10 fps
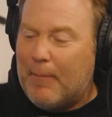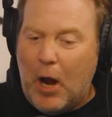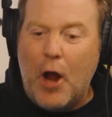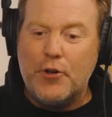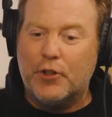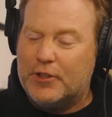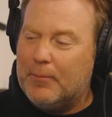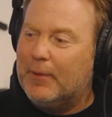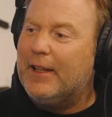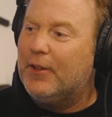I'm under
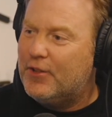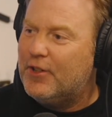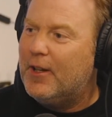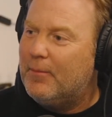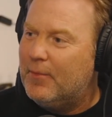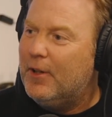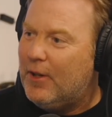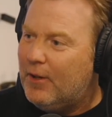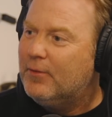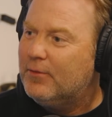some leadership, you know?